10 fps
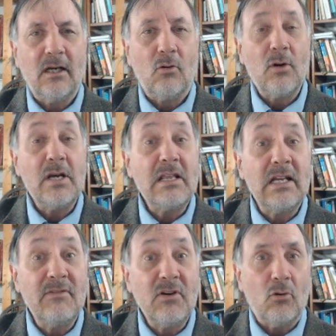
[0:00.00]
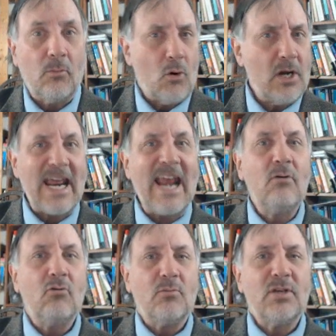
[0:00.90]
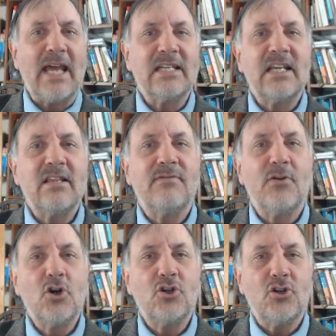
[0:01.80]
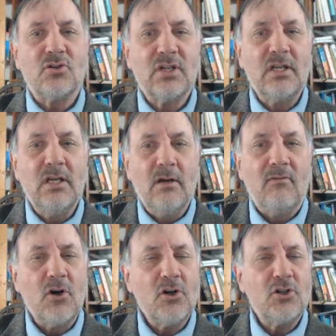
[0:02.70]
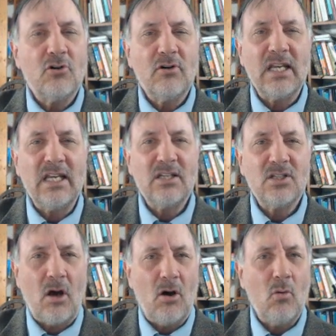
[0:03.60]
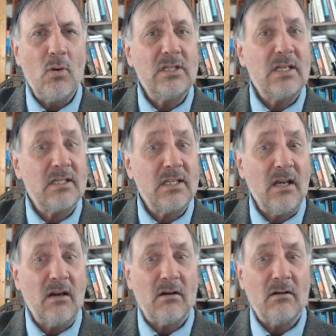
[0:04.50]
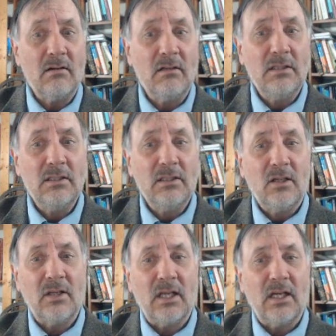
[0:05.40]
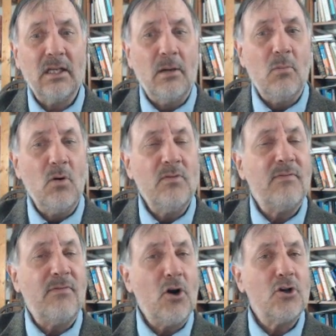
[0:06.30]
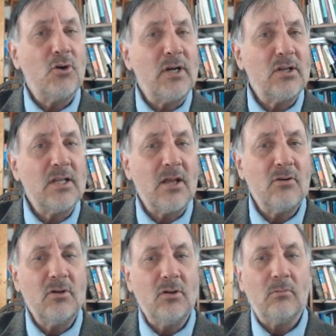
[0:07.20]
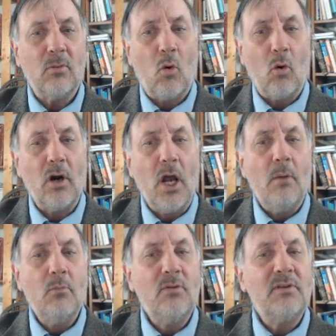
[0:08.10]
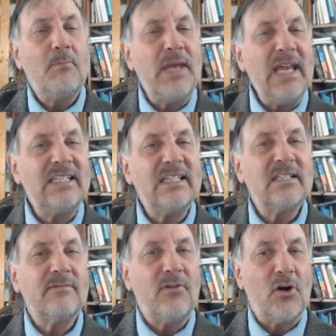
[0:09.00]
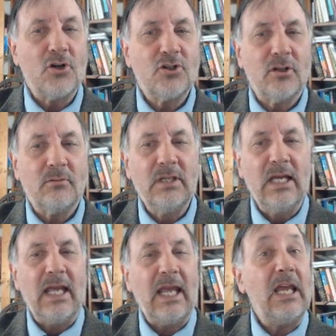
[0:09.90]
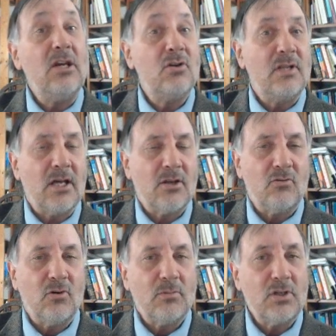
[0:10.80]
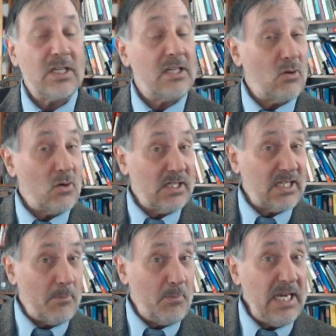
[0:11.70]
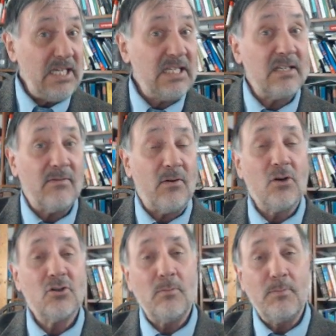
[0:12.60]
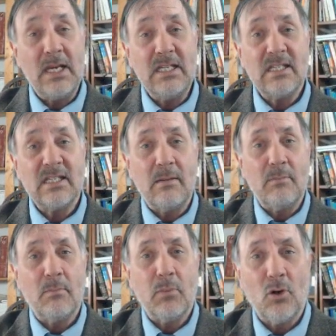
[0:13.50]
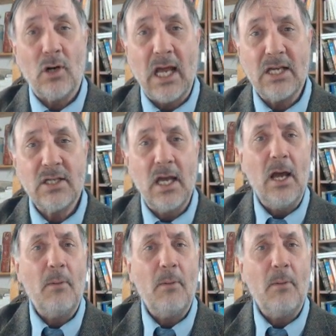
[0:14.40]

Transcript: uh, or into the living room or into any room. You can't say the furnitures. Furniture is always singular. Okay. Move the furniture into the other room or move the pieces of furniture into the other room. You see, so you can say pieces of furniture. Pieces can be pluralized,